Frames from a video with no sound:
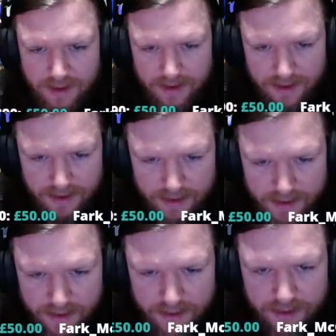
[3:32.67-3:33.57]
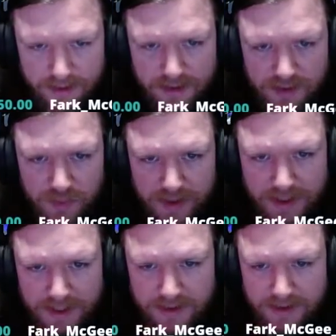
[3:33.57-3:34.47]
And we
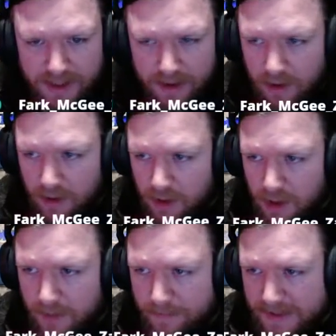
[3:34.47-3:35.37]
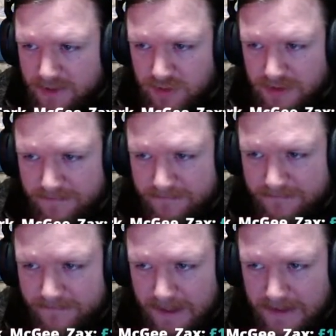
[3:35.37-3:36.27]
need to get a lot better at
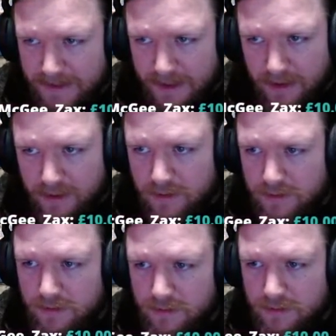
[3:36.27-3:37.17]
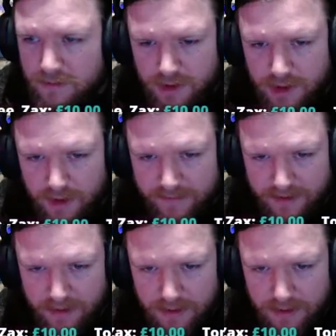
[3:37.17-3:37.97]
defending Java.